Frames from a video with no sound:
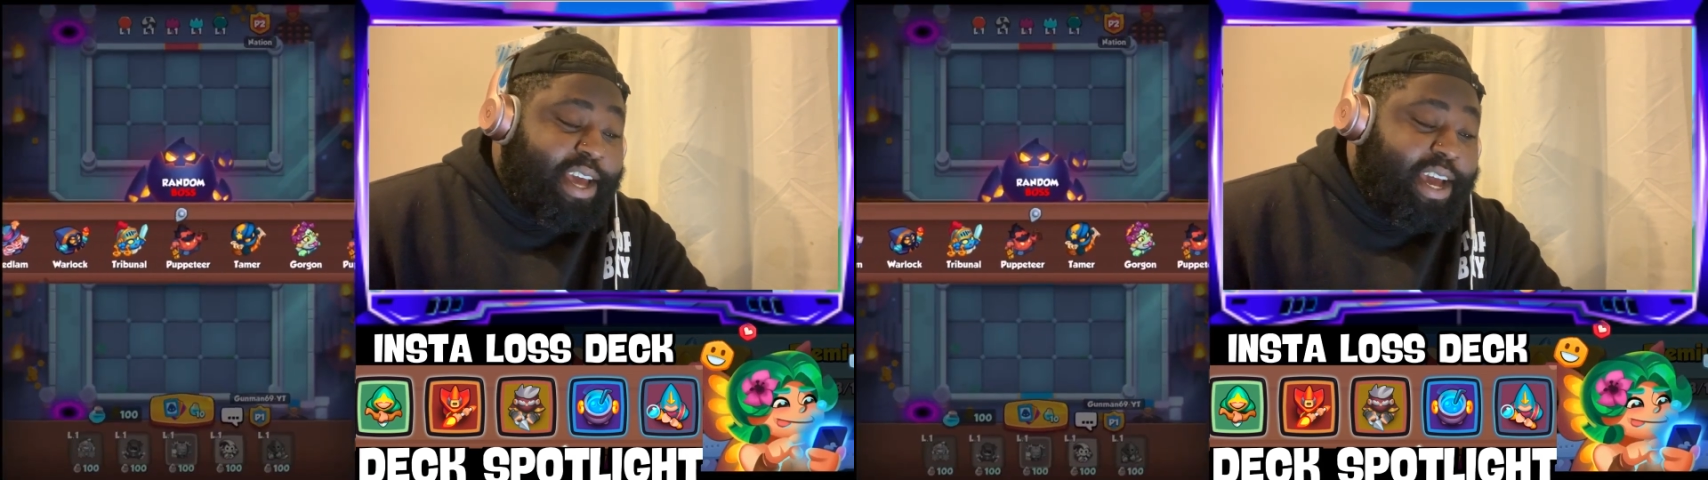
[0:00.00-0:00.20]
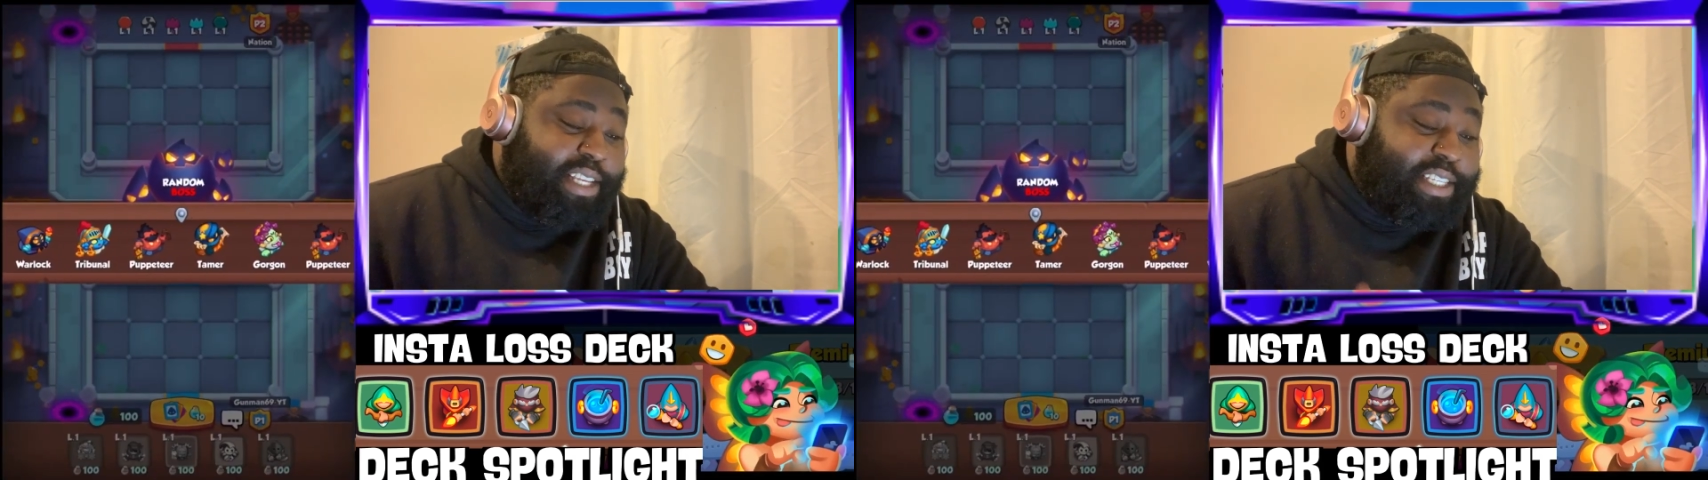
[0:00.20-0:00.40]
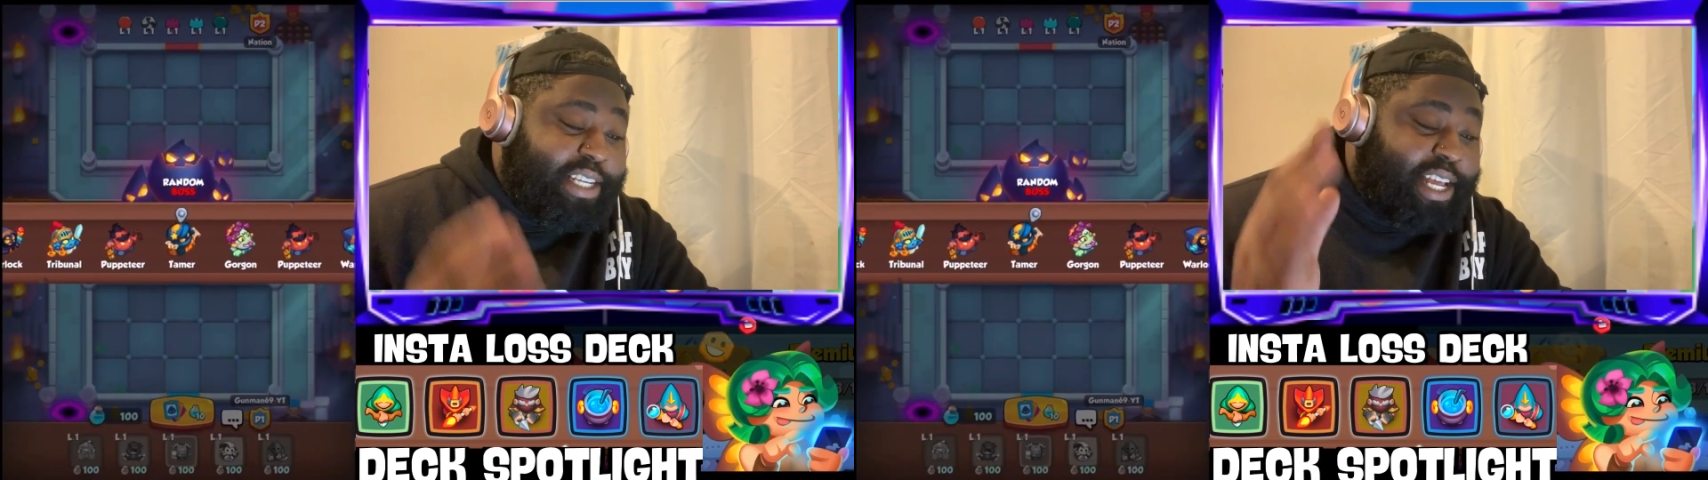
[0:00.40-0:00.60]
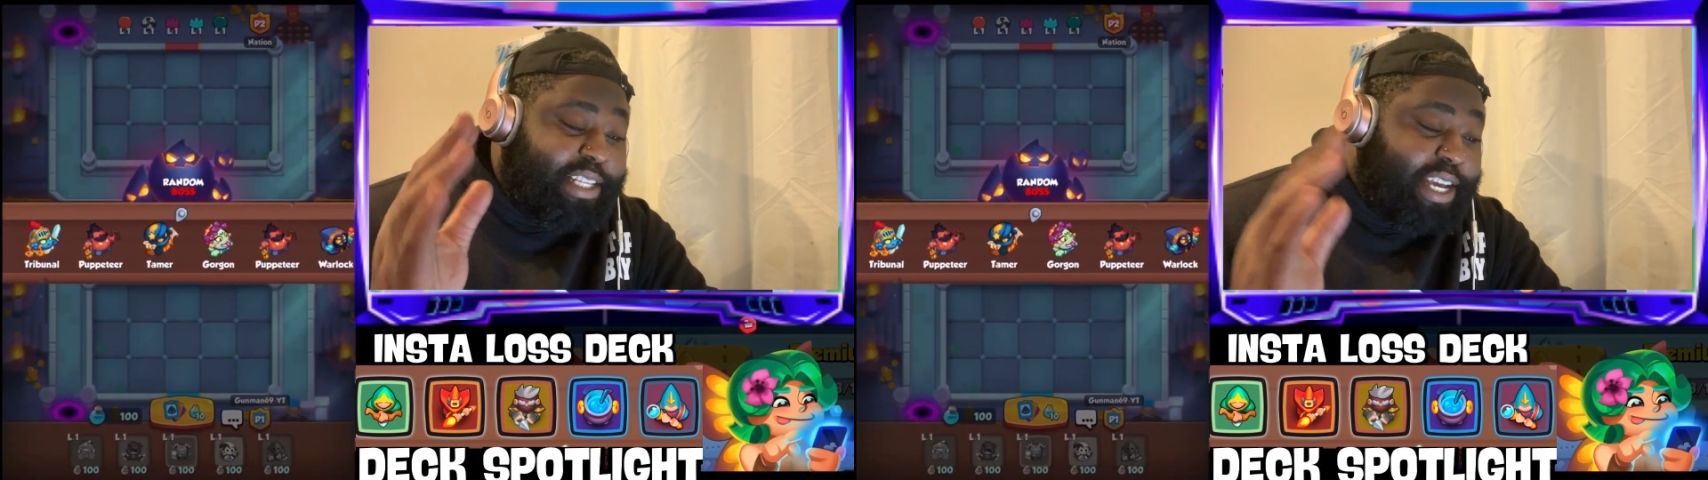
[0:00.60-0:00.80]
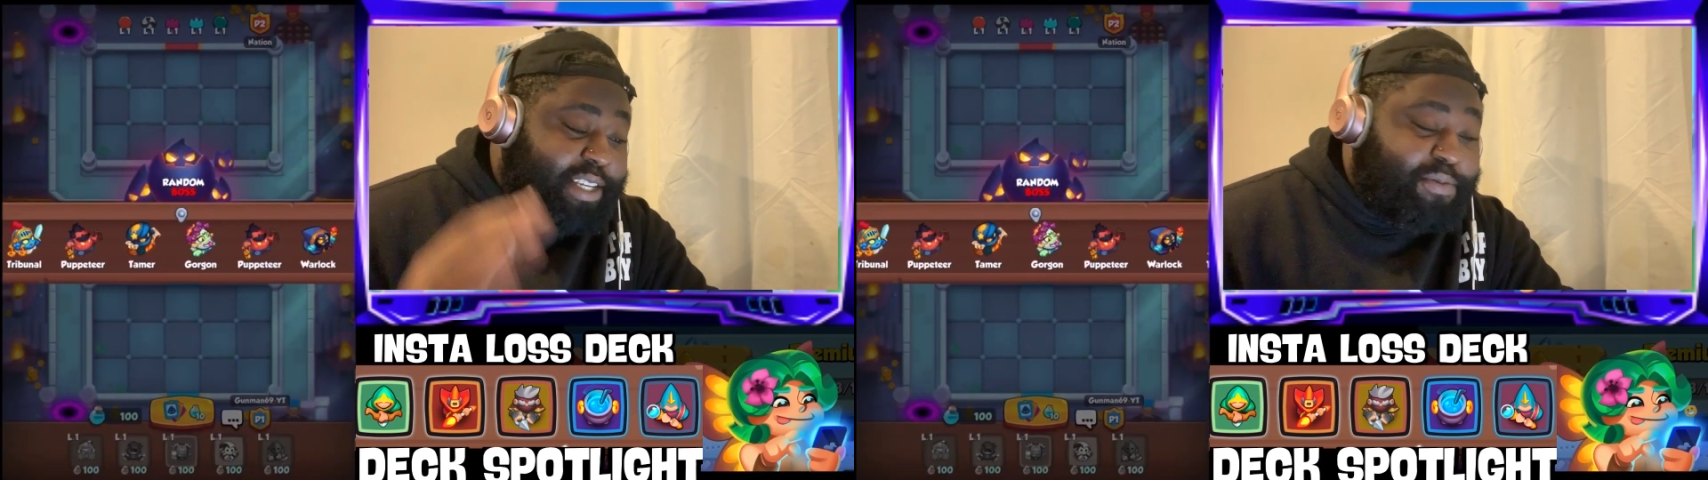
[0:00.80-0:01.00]
and Zealot
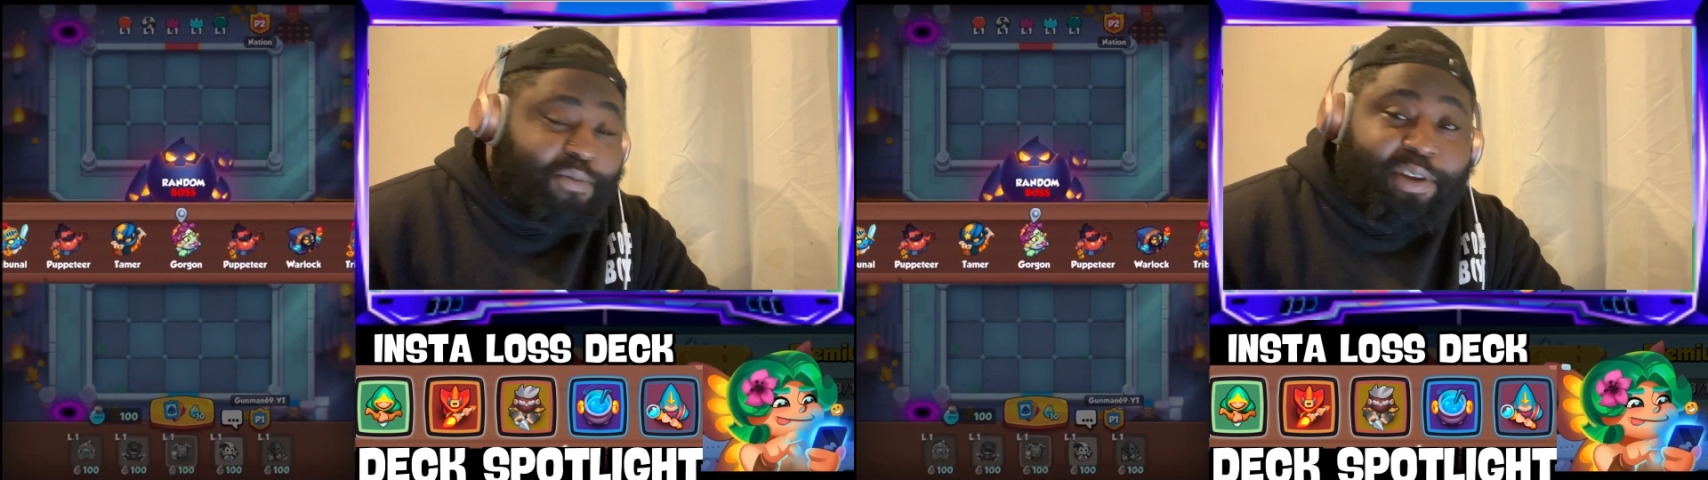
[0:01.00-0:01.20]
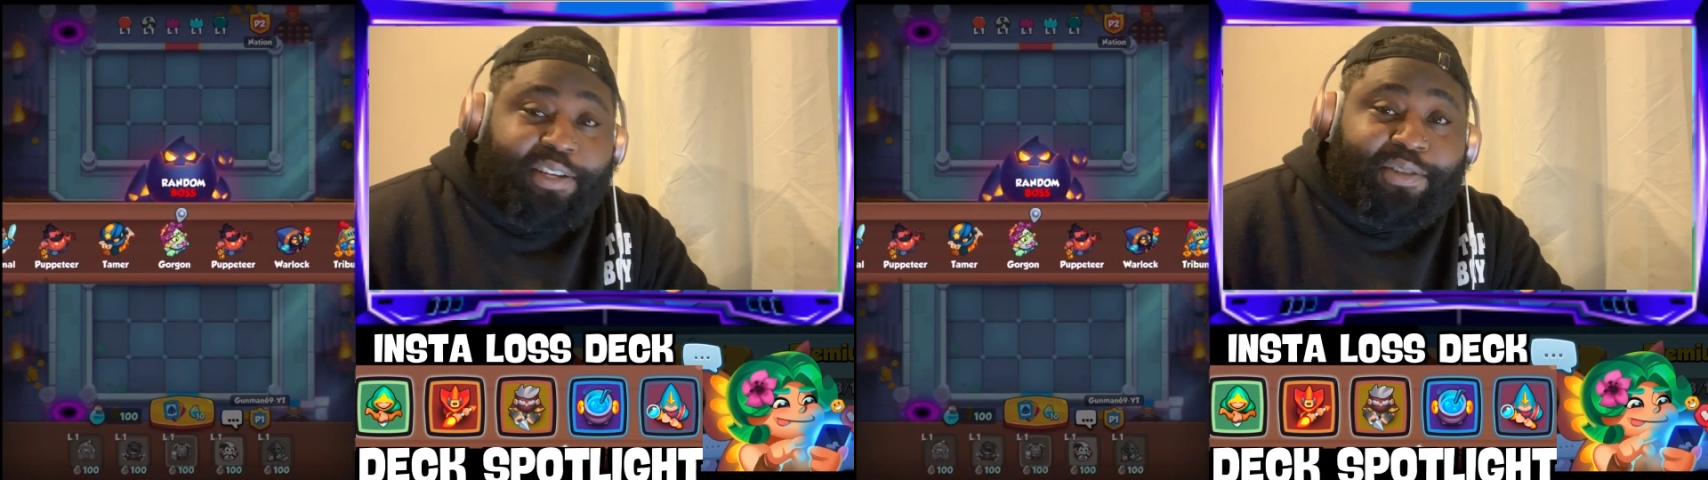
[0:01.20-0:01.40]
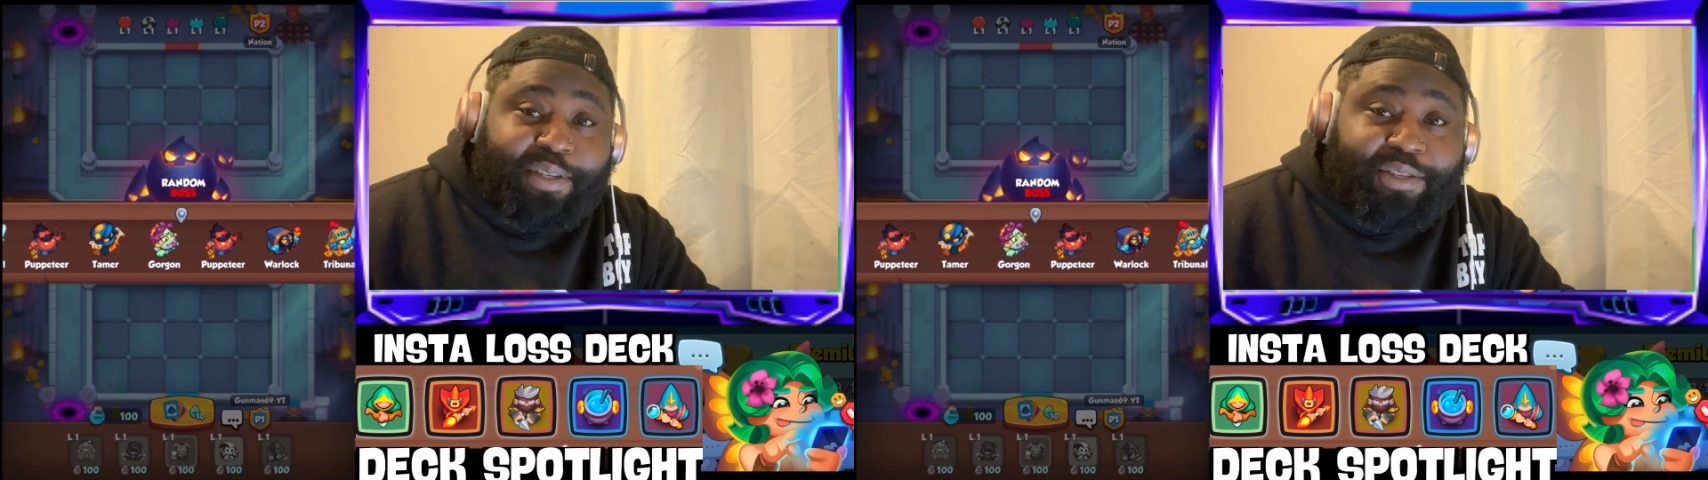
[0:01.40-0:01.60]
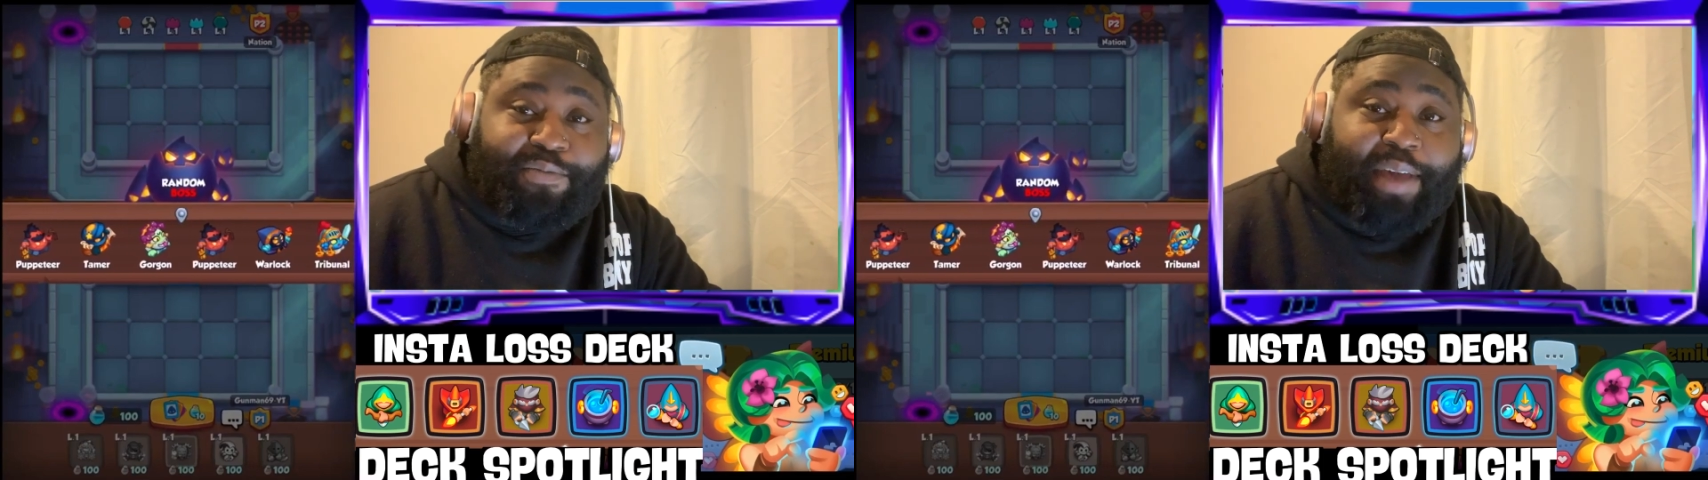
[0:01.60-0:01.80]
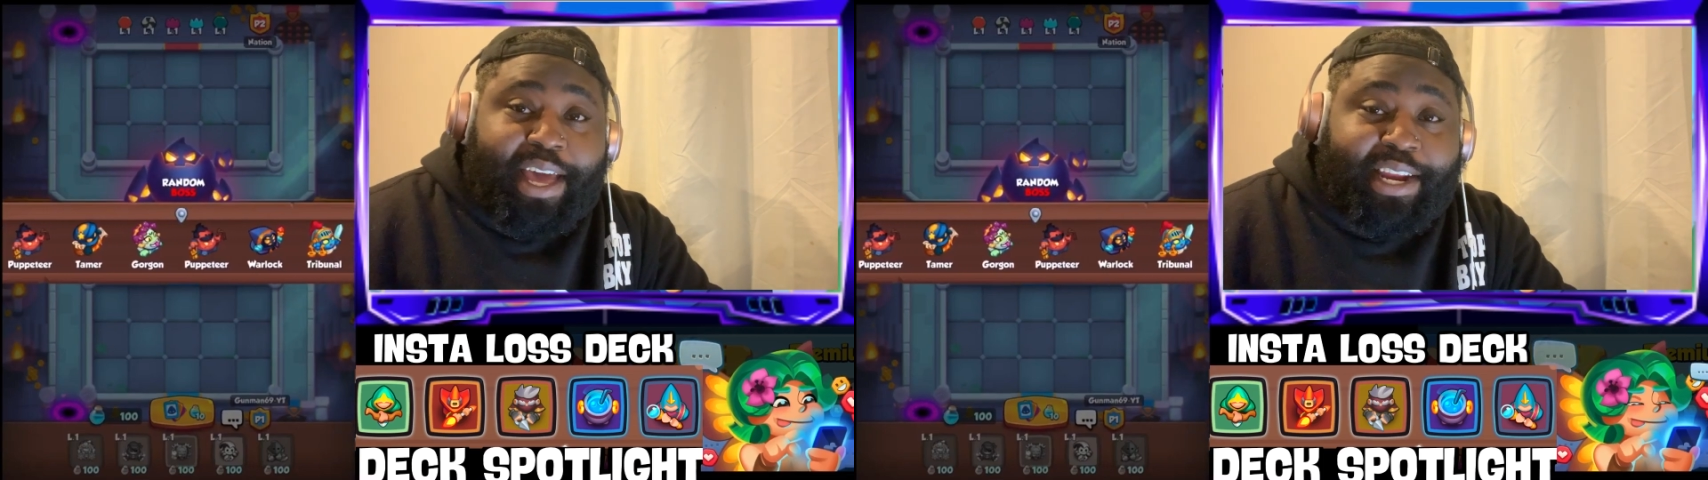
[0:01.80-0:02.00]
decks weren't doing too
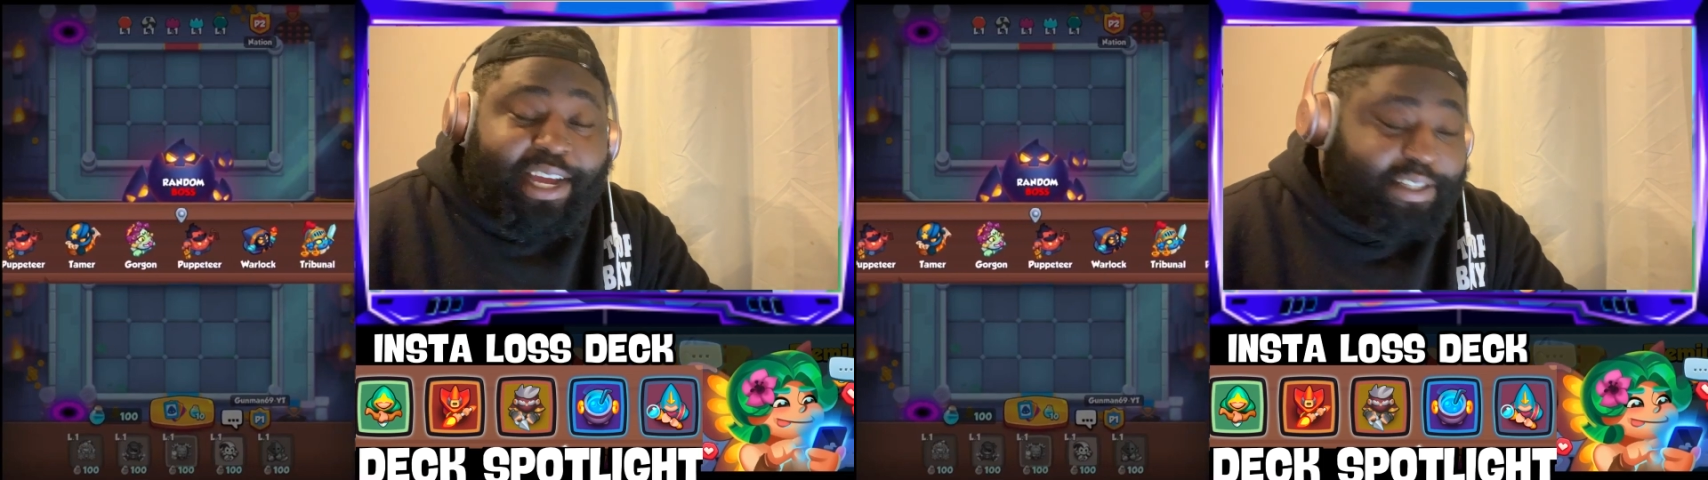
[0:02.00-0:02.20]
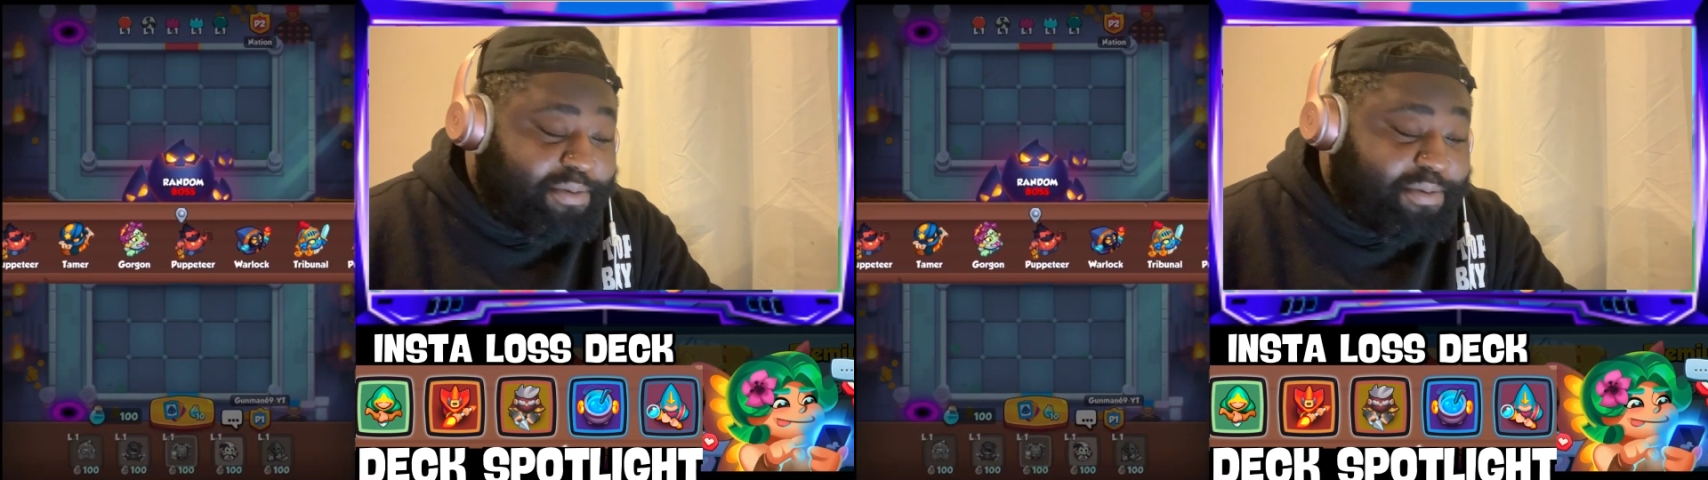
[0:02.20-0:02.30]
bad as